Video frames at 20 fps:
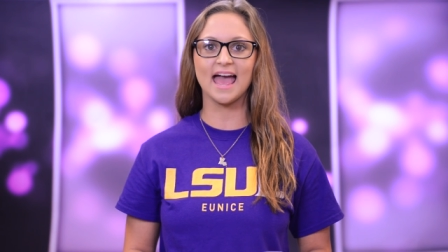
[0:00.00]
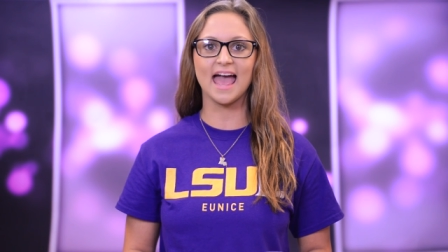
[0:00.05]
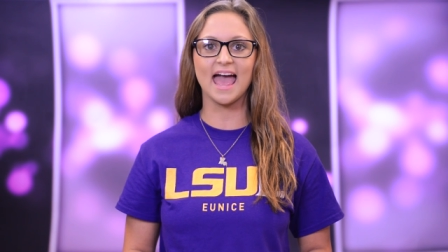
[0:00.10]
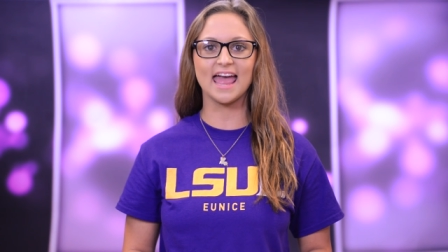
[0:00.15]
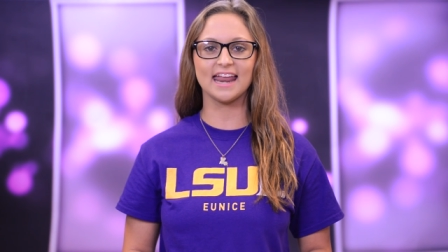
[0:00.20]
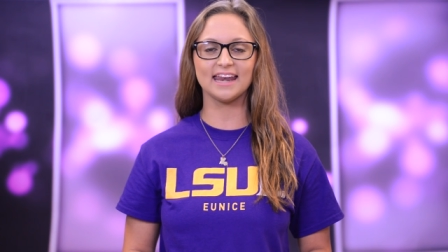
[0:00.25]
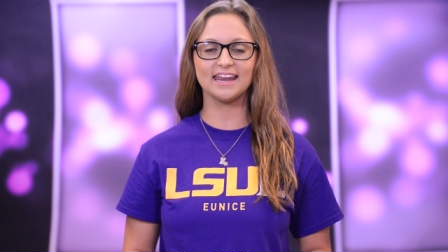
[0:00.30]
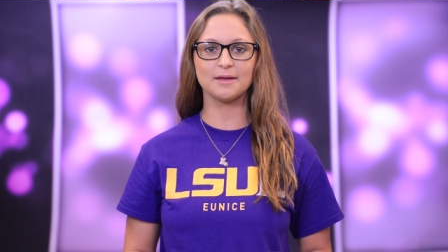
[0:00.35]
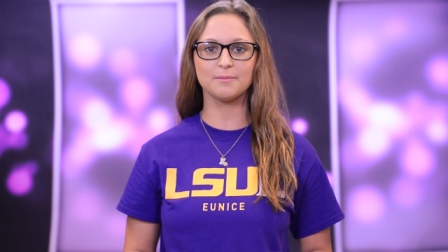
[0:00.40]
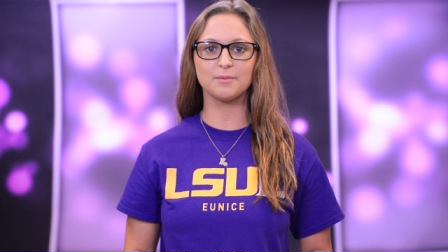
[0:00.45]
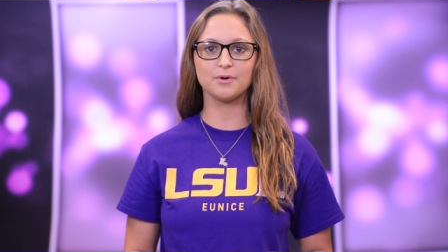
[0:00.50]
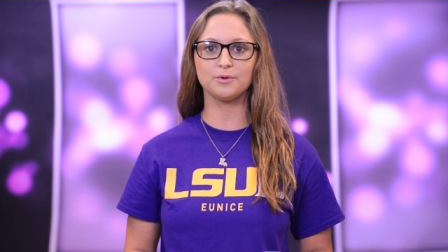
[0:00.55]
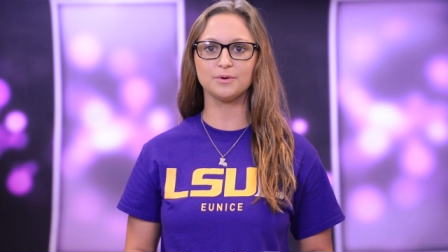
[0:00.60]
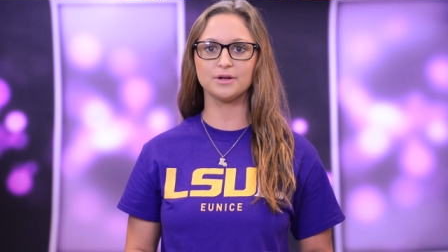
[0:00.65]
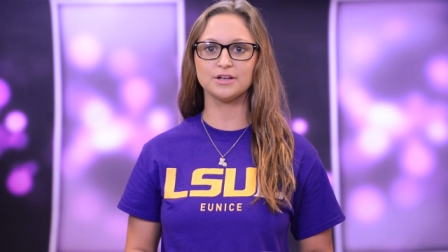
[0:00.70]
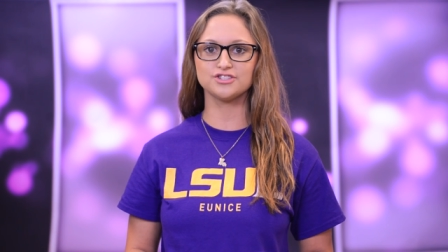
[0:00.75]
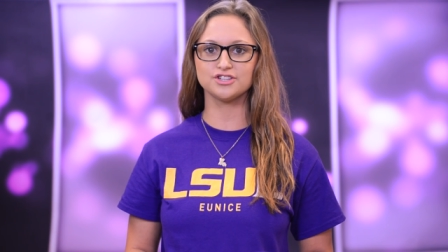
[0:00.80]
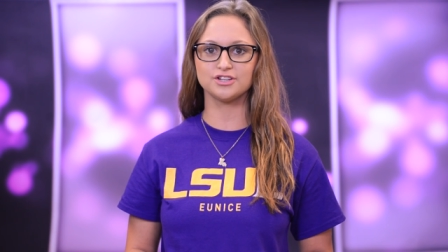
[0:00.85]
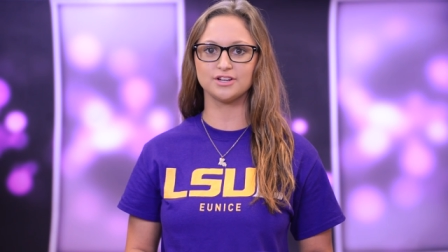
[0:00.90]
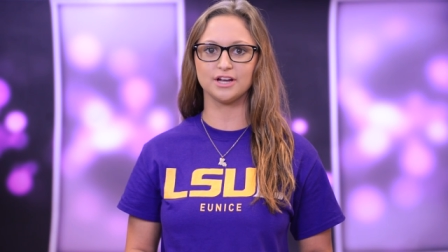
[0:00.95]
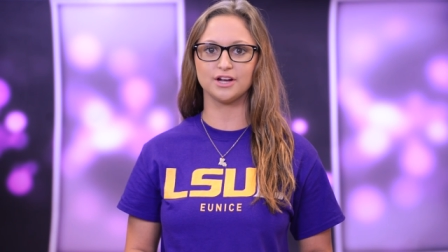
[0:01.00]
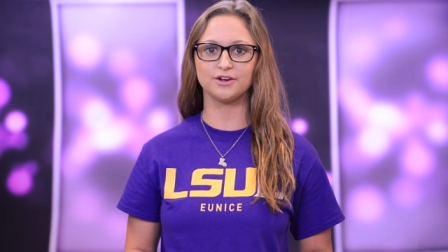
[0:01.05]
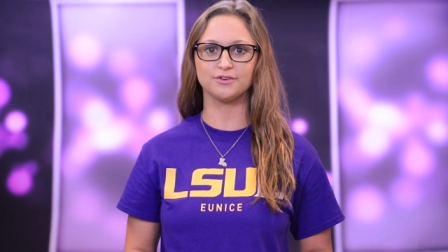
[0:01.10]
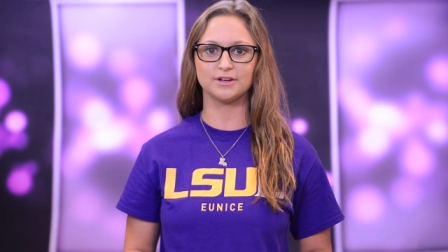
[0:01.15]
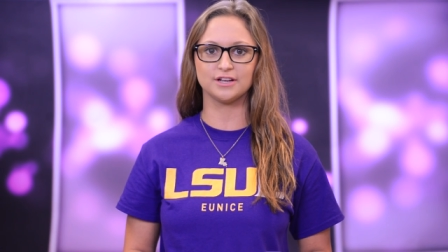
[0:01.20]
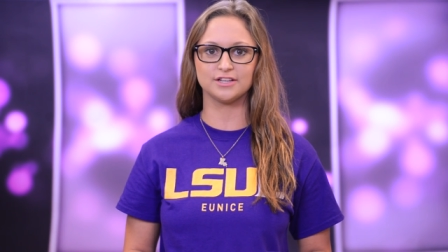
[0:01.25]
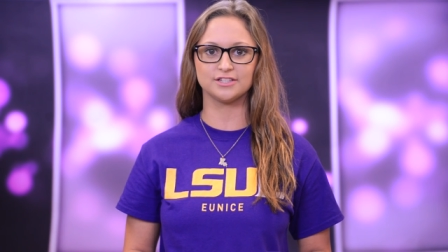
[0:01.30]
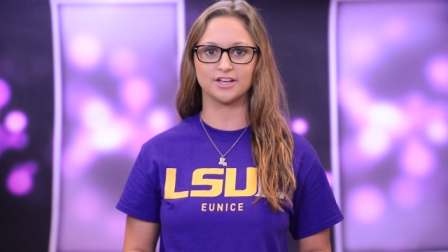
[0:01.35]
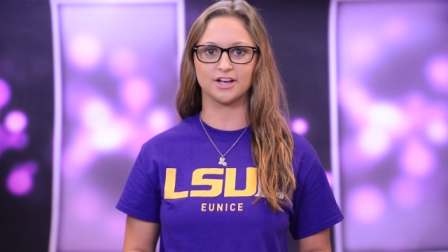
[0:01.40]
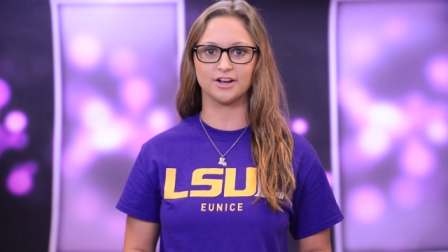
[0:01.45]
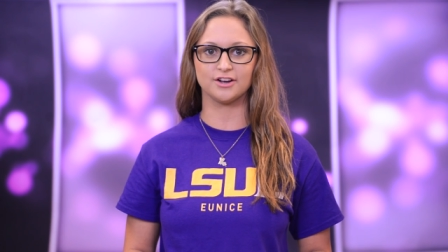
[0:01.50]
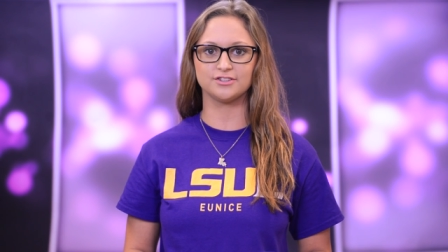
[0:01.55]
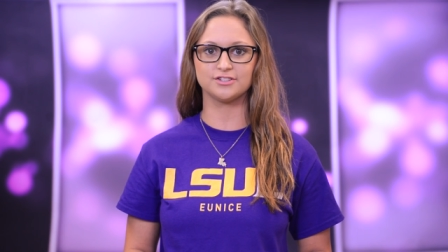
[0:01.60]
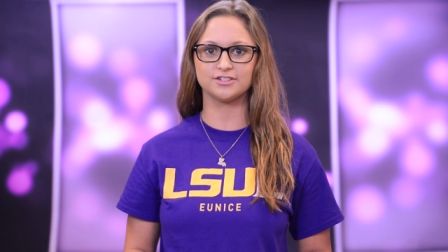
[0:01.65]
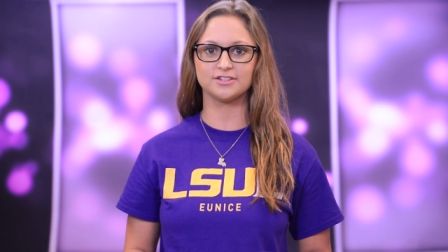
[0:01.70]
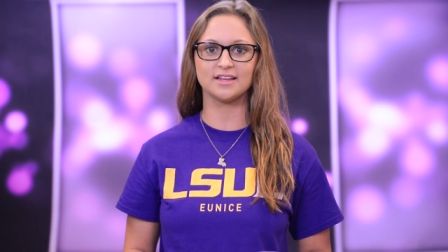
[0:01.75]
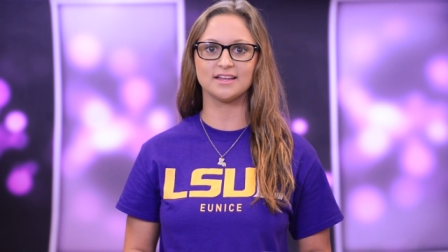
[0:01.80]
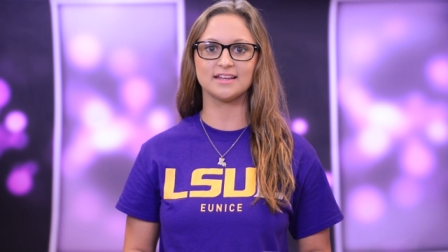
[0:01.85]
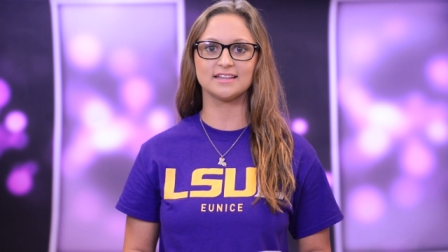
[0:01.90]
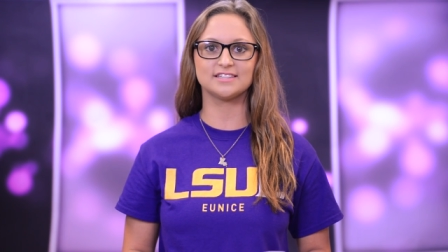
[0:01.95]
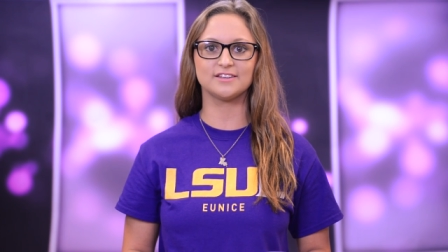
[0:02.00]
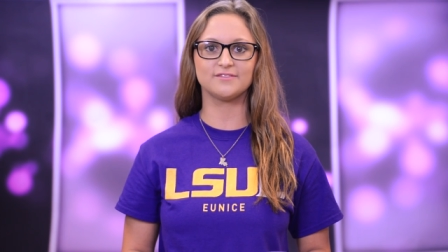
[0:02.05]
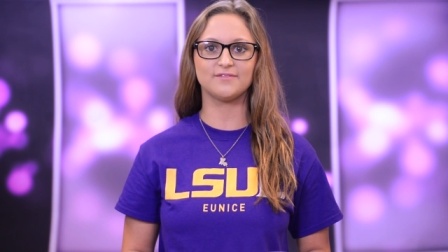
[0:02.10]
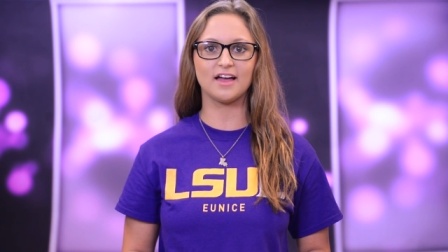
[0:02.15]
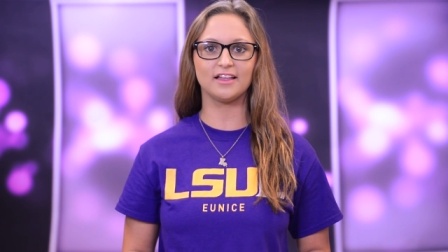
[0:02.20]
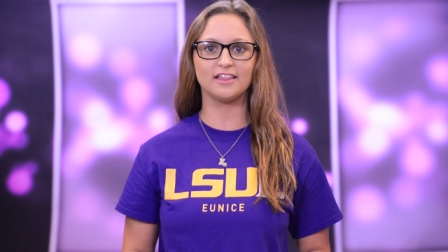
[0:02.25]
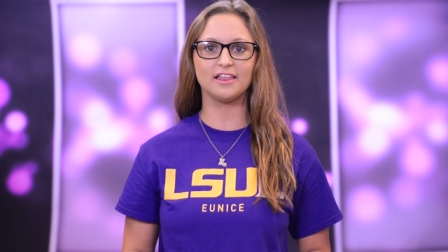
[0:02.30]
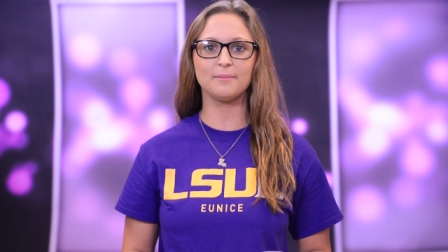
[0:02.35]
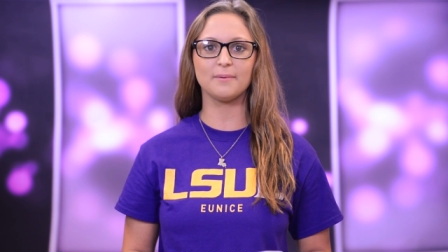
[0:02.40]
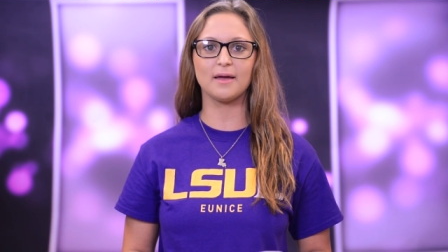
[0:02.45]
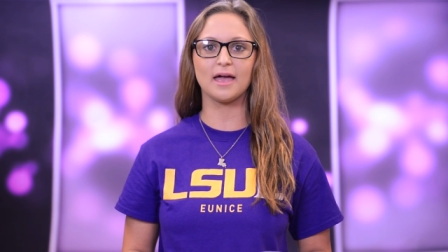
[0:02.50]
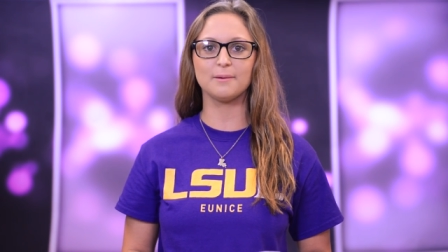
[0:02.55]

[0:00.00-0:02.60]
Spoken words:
and chemical engineer research develop